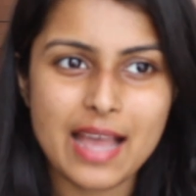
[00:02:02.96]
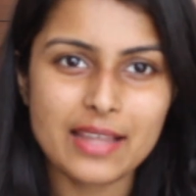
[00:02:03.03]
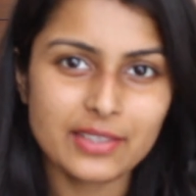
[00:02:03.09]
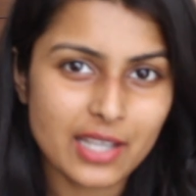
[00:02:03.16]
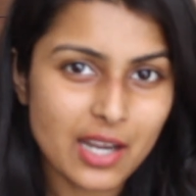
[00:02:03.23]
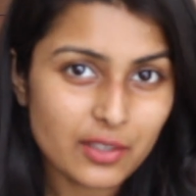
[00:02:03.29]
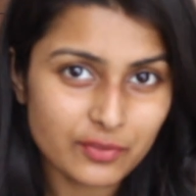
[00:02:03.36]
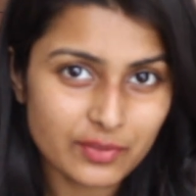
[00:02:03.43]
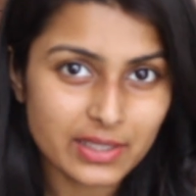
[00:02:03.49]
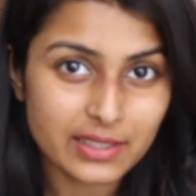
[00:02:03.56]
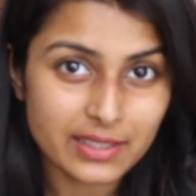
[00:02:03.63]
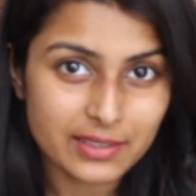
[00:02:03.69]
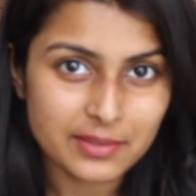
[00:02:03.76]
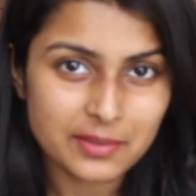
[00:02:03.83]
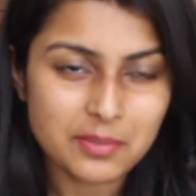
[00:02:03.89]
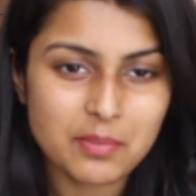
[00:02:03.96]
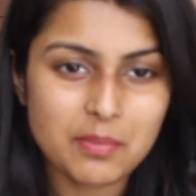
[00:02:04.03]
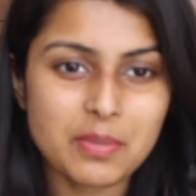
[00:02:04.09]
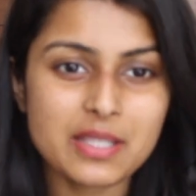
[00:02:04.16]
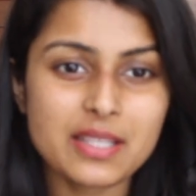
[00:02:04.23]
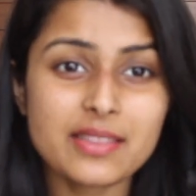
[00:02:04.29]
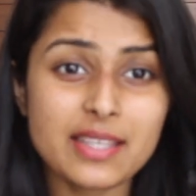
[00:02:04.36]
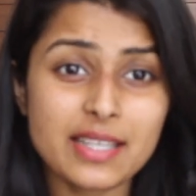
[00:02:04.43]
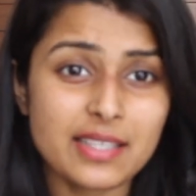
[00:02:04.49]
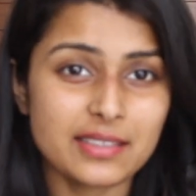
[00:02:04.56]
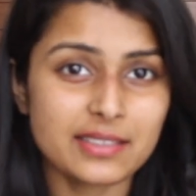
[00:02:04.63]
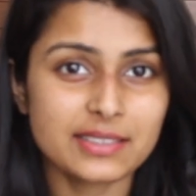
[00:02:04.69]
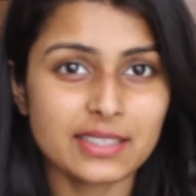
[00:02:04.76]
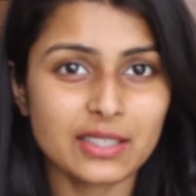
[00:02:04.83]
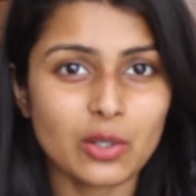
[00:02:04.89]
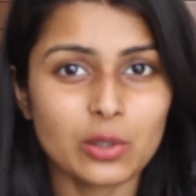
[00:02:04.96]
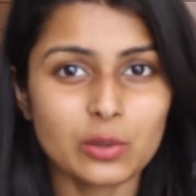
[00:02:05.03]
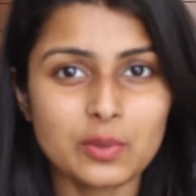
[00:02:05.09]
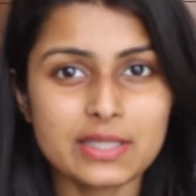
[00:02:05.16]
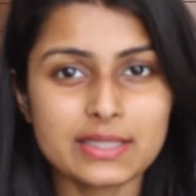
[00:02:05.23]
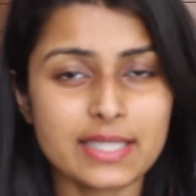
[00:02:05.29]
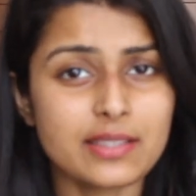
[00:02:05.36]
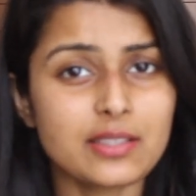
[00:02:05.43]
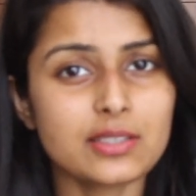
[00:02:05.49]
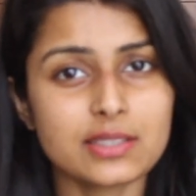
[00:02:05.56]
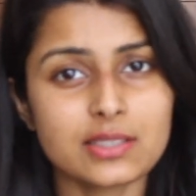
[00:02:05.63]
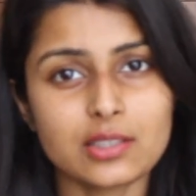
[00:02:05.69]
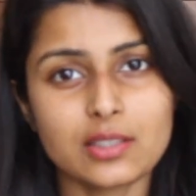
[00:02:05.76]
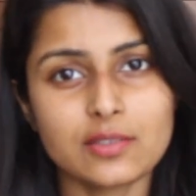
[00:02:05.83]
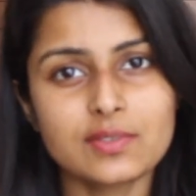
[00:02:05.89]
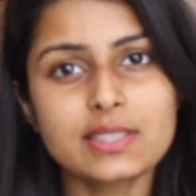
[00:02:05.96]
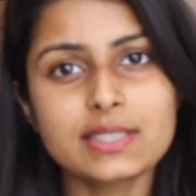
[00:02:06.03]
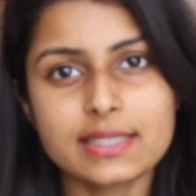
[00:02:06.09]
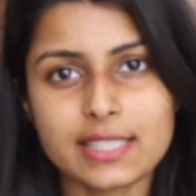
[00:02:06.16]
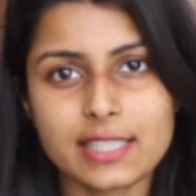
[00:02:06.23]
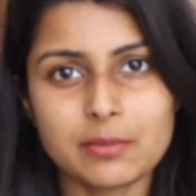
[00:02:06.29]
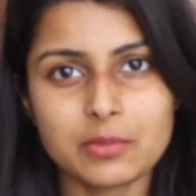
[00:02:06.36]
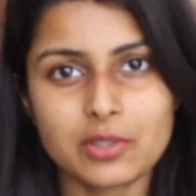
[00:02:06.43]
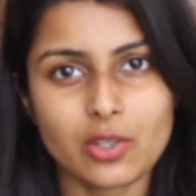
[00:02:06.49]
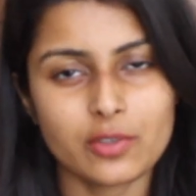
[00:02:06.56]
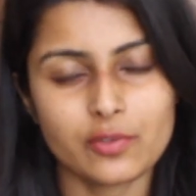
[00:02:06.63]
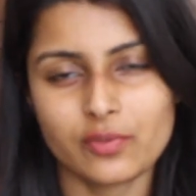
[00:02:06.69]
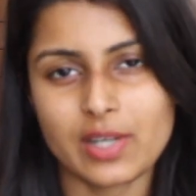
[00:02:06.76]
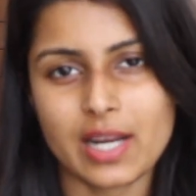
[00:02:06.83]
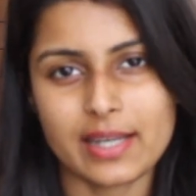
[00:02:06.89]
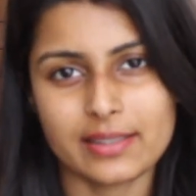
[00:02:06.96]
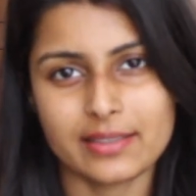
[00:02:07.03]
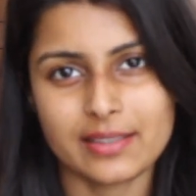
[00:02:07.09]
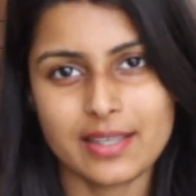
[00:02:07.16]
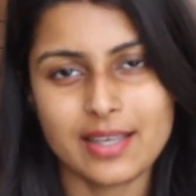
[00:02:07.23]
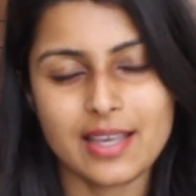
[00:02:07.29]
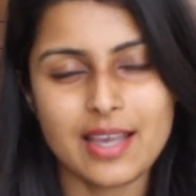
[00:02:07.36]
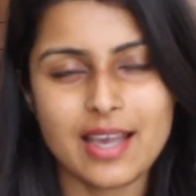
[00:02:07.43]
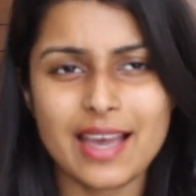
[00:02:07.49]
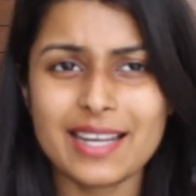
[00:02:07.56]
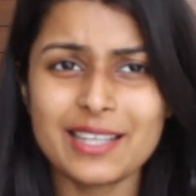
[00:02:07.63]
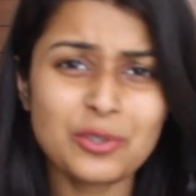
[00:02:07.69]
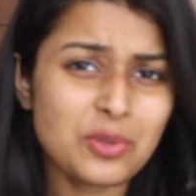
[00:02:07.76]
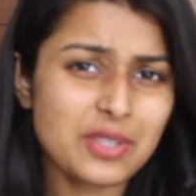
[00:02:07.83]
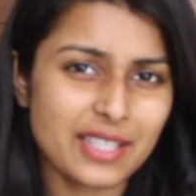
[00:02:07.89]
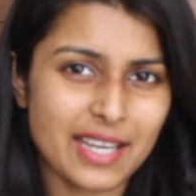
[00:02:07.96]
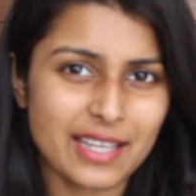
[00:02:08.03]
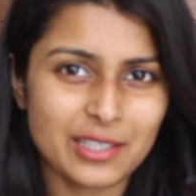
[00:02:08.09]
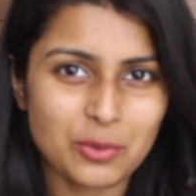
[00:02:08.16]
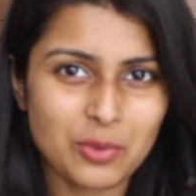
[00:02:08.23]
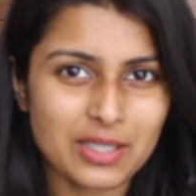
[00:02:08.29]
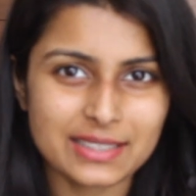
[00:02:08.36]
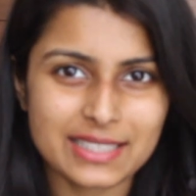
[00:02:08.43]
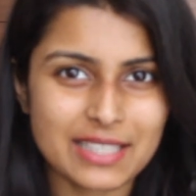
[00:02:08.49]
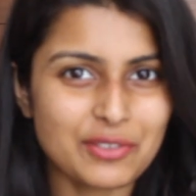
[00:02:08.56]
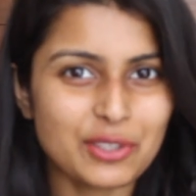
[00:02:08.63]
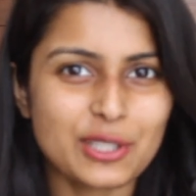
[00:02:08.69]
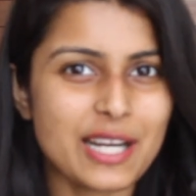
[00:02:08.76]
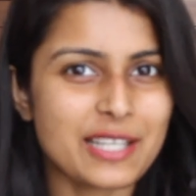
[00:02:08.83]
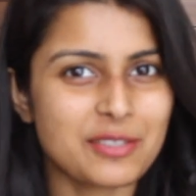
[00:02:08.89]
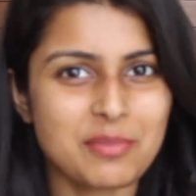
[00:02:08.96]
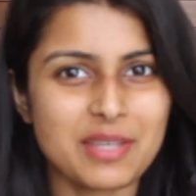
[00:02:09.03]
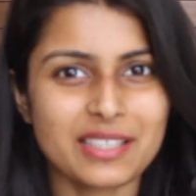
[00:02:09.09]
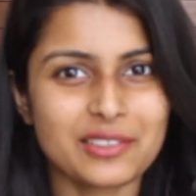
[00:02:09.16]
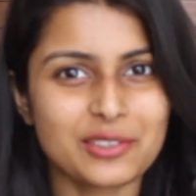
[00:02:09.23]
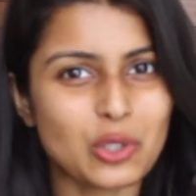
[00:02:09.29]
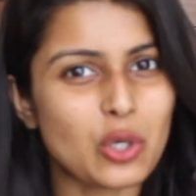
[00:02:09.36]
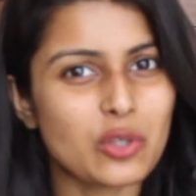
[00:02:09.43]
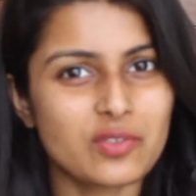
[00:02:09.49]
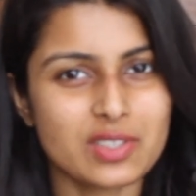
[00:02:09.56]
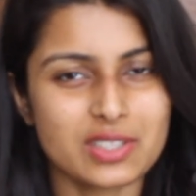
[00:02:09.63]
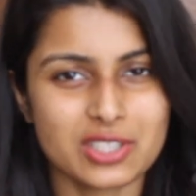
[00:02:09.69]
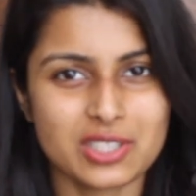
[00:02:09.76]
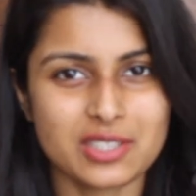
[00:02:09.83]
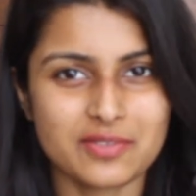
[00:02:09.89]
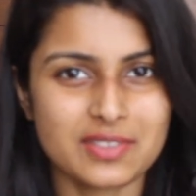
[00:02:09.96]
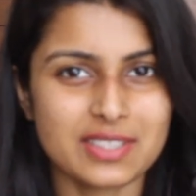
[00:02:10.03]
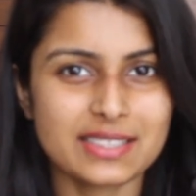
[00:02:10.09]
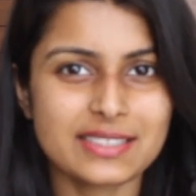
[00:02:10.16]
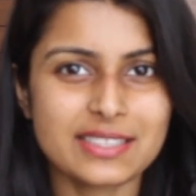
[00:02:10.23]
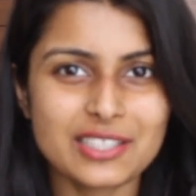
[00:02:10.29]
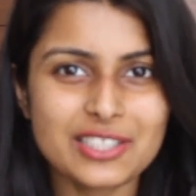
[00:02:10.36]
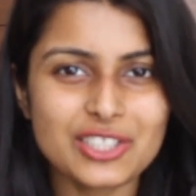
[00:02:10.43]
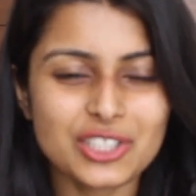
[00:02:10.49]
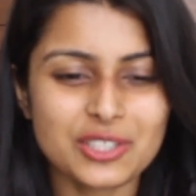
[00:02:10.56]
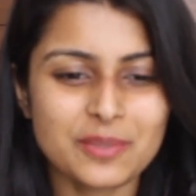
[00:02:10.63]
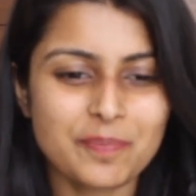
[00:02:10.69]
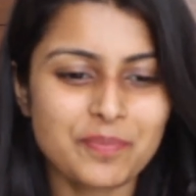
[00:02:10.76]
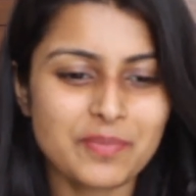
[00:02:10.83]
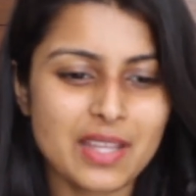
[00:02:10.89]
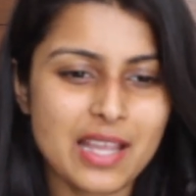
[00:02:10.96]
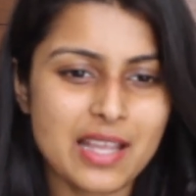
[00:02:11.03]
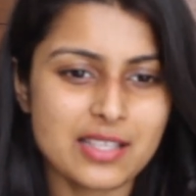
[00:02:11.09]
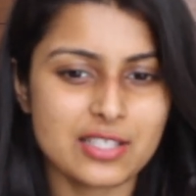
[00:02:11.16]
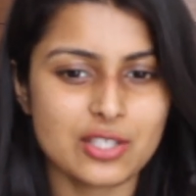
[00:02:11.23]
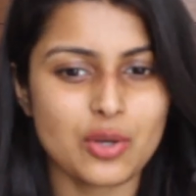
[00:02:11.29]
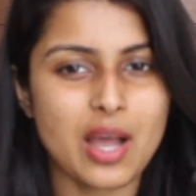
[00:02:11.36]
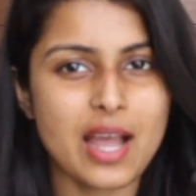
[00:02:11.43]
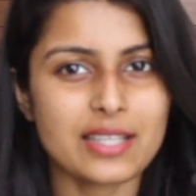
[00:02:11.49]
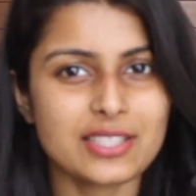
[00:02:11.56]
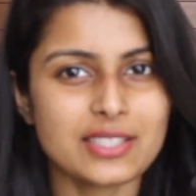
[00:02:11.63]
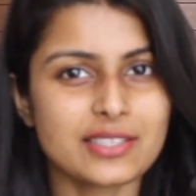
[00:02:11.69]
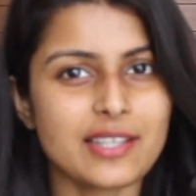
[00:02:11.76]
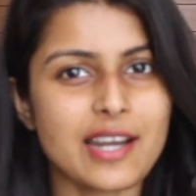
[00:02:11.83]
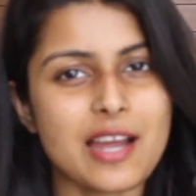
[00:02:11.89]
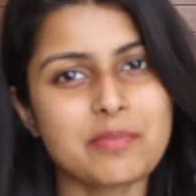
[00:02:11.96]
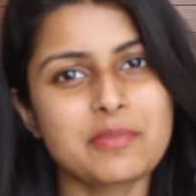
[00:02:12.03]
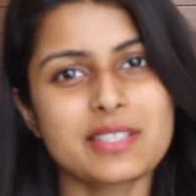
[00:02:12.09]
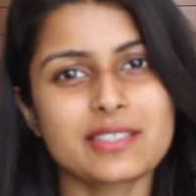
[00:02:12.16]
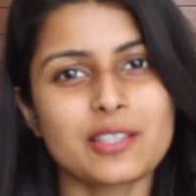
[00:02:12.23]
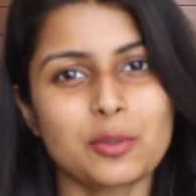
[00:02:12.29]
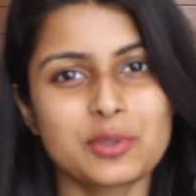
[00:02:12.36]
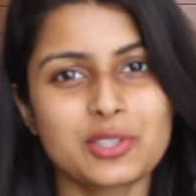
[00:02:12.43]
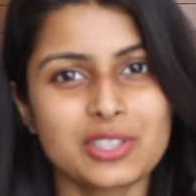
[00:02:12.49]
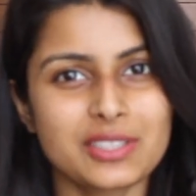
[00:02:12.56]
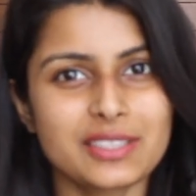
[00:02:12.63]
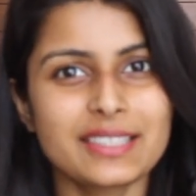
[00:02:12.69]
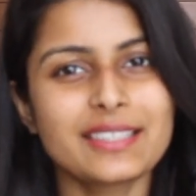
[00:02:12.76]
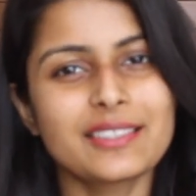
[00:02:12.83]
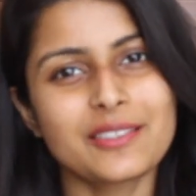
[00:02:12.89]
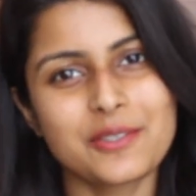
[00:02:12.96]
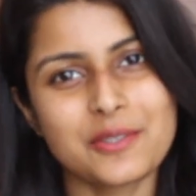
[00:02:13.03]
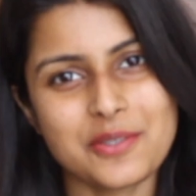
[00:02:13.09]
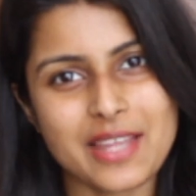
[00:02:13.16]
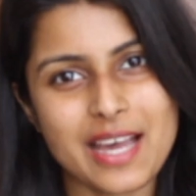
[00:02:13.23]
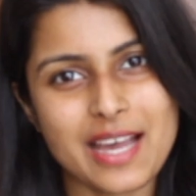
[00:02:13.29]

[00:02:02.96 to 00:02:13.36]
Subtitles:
and they are vegan, but the thing is they're always either served steamed or fried. And I don't think anyone's ever tried to make a raw version of this dish, so I just grabbed this opportunity to do